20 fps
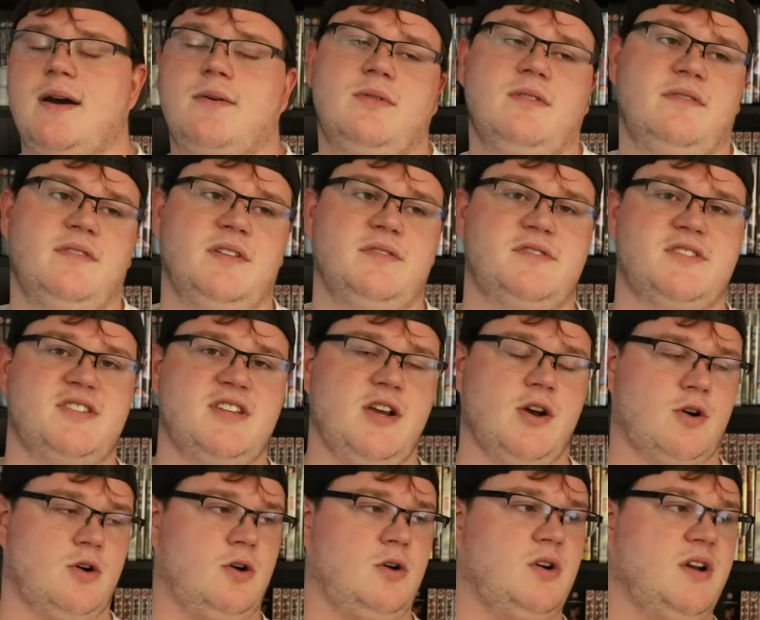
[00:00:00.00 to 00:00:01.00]
I would have loved to see
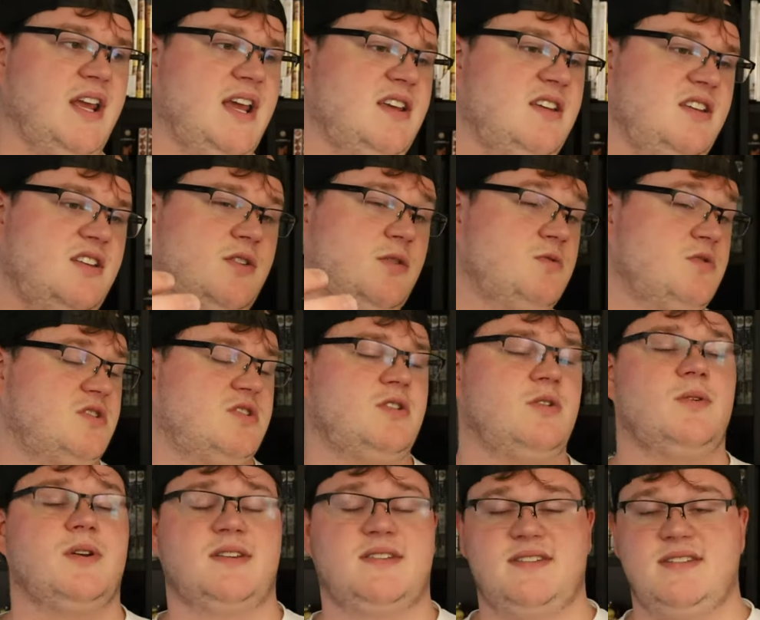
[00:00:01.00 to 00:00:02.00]
her get used
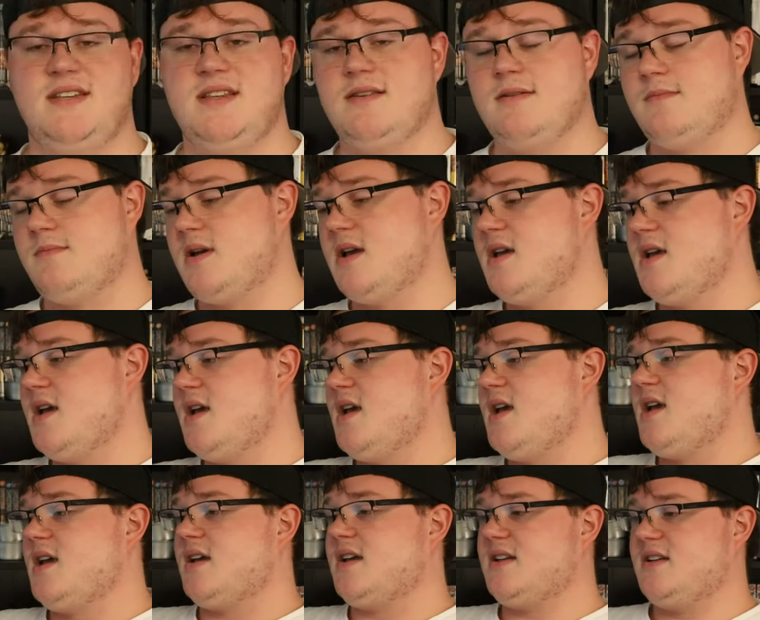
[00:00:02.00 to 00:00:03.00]
to it, see them
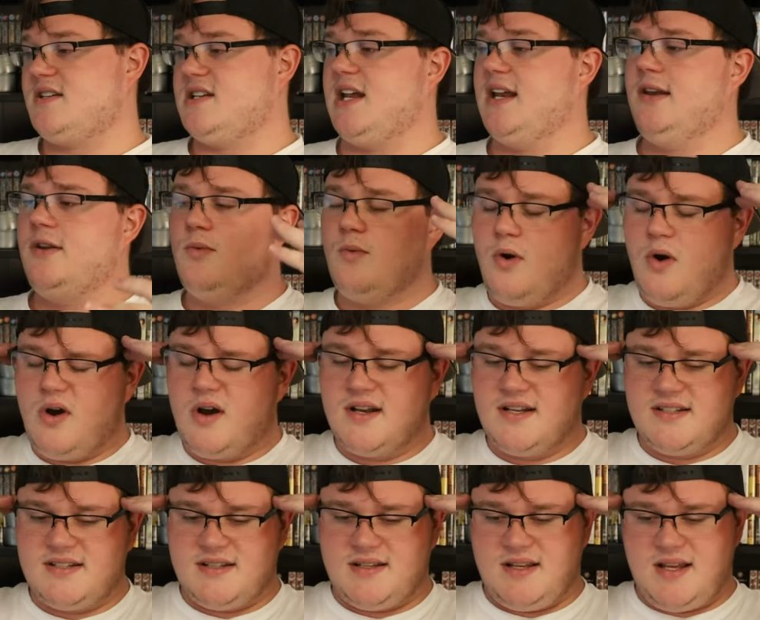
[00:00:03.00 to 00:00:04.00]
continue
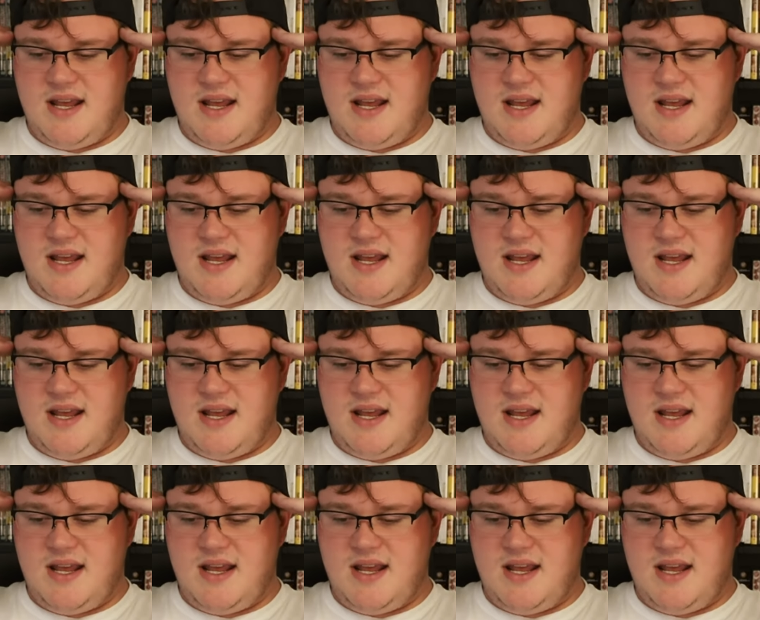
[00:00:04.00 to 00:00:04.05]
on.